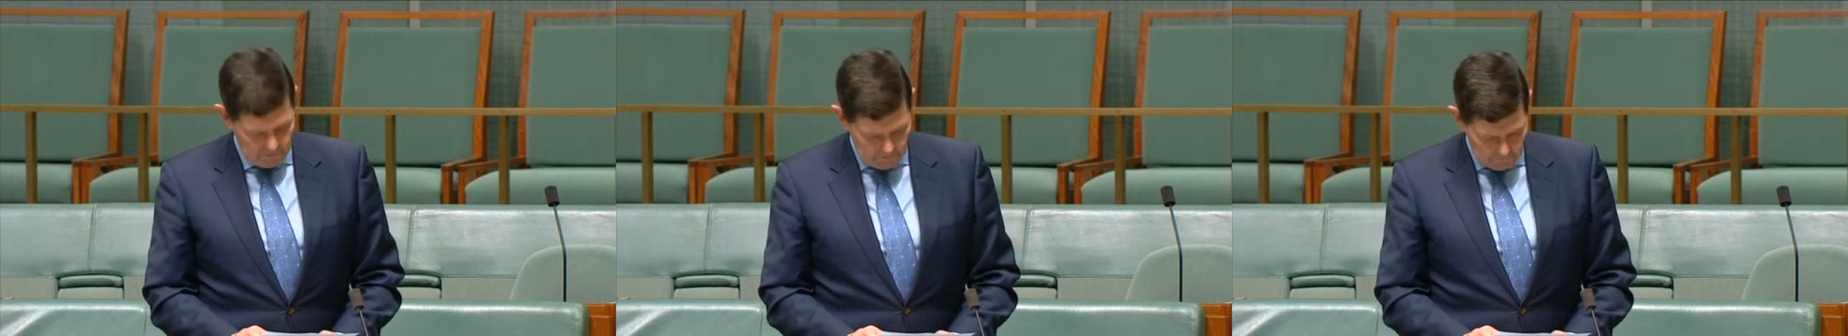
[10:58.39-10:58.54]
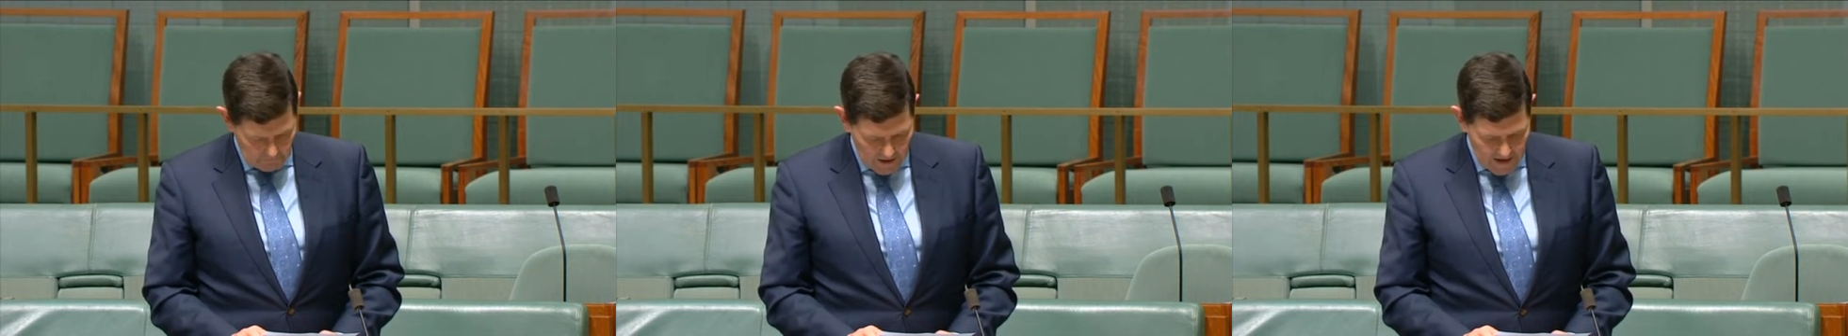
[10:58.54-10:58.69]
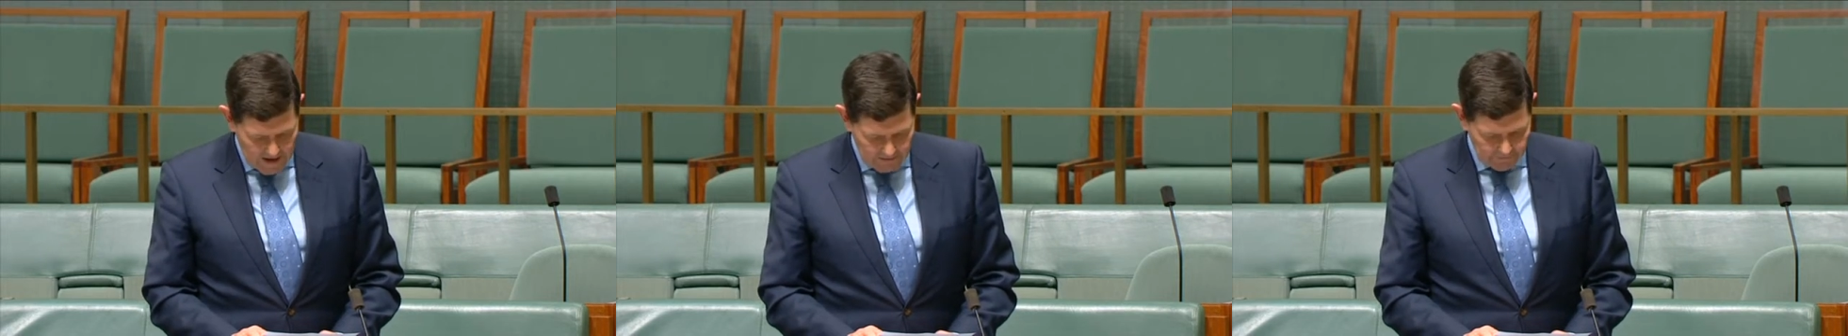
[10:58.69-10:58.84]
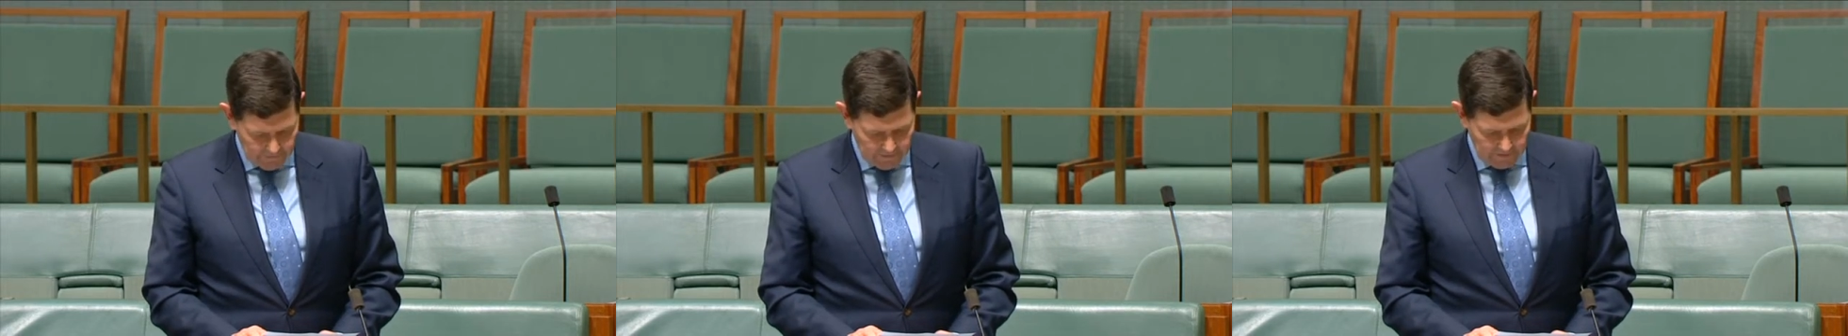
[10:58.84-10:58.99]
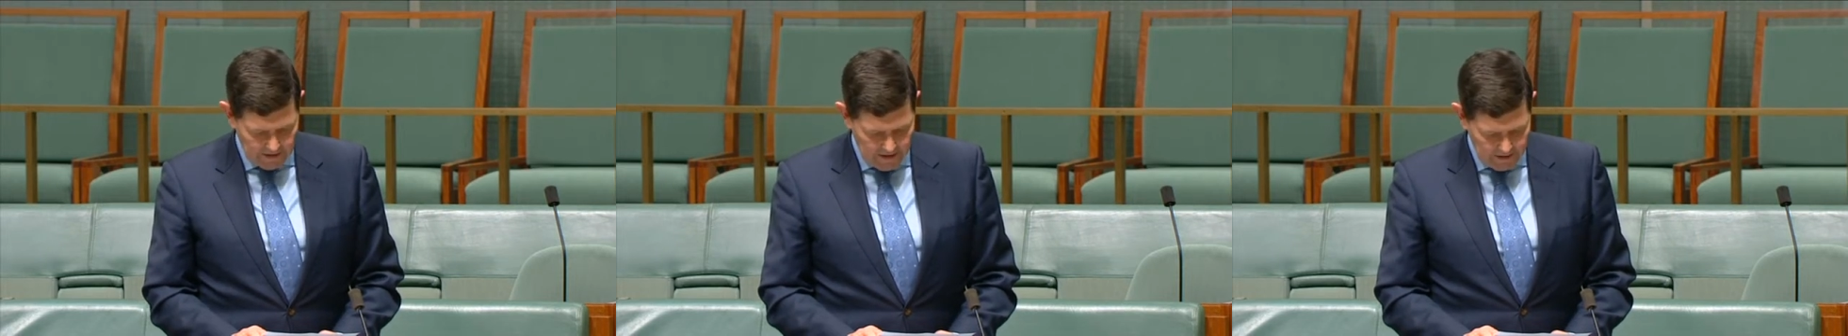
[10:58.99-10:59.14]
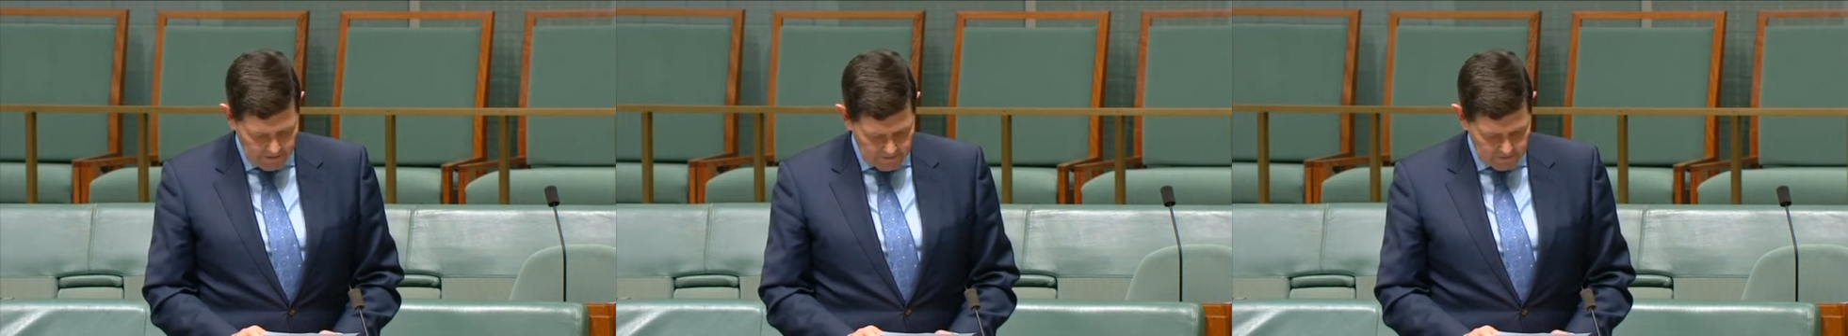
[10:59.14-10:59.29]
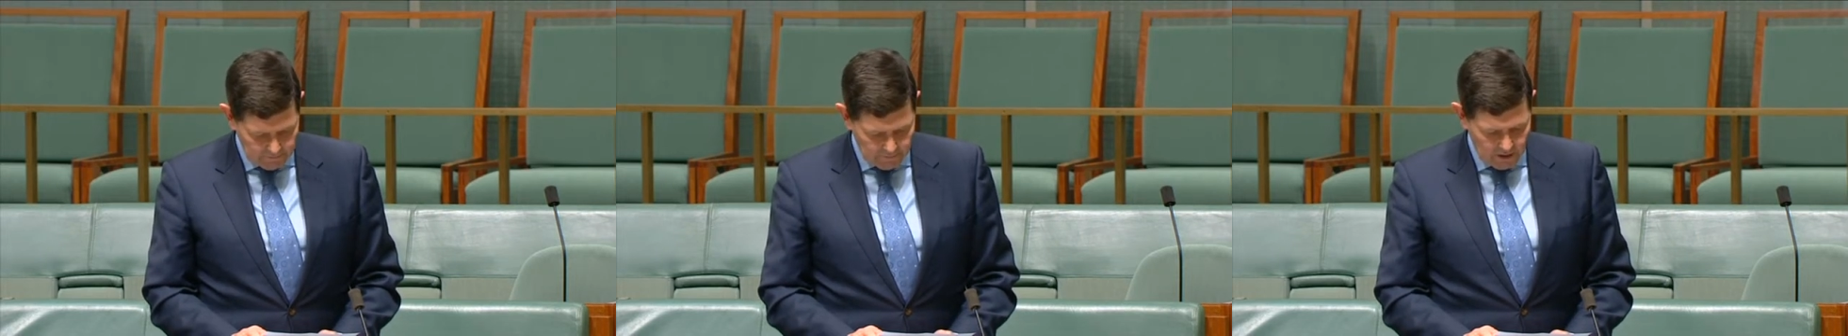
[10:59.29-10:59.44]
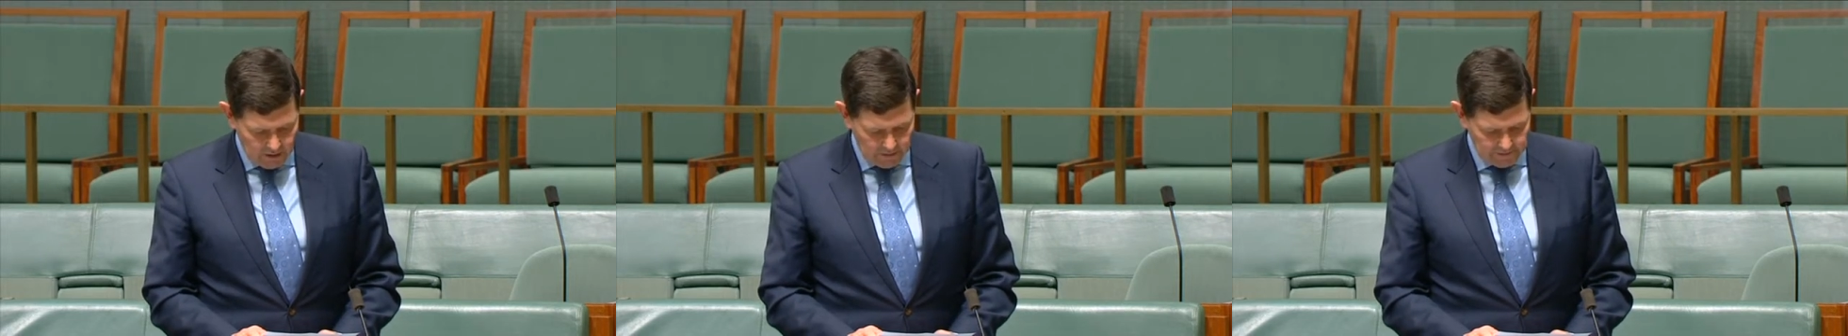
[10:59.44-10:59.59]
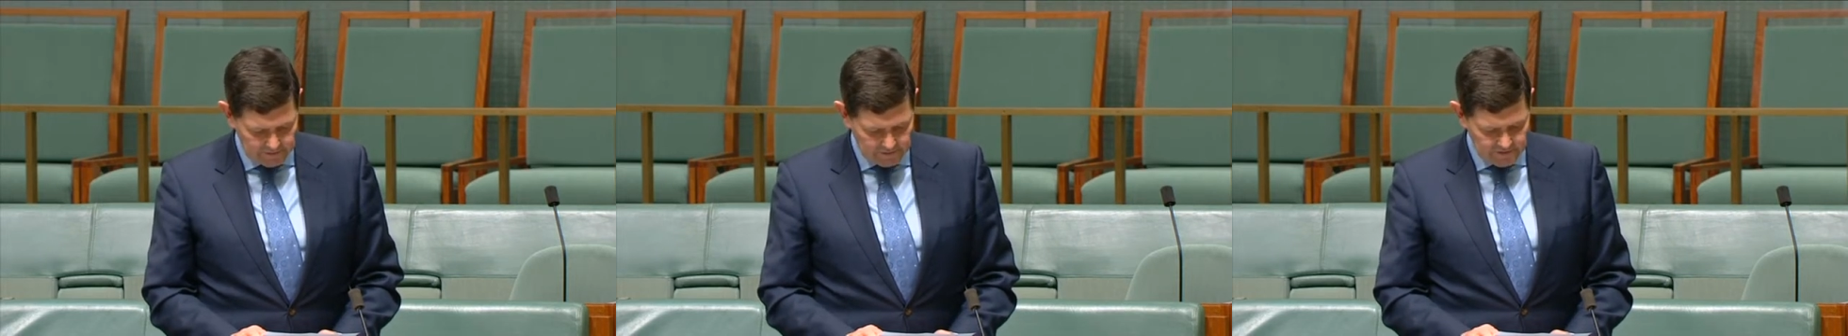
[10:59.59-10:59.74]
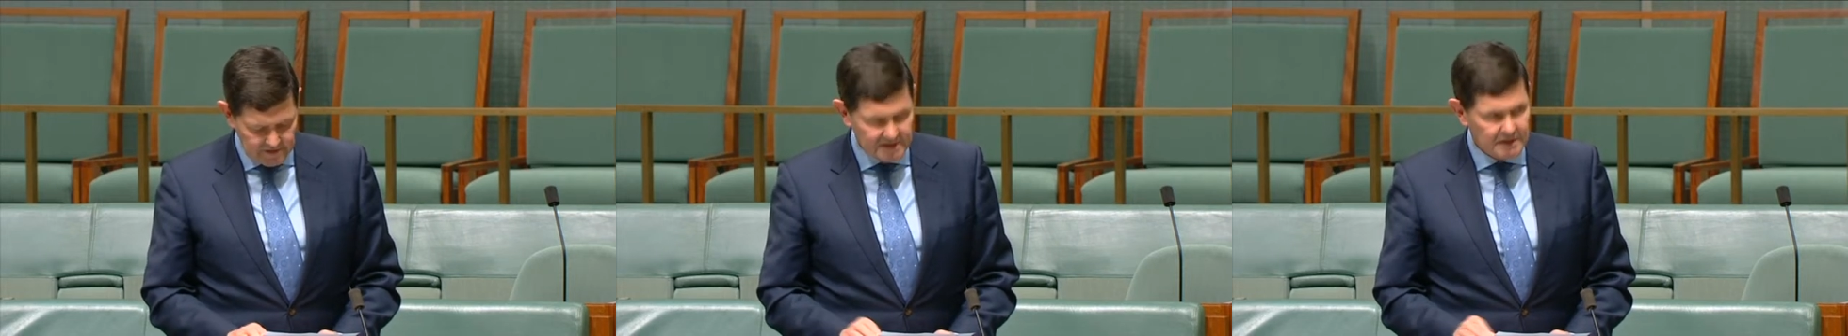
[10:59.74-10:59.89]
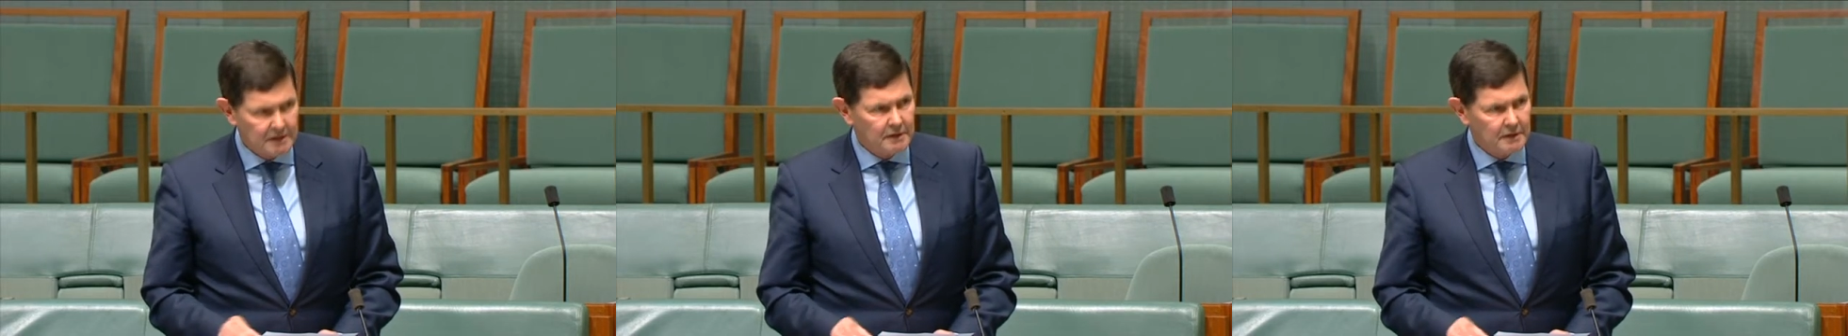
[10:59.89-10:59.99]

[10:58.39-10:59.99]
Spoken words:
rather than undermines,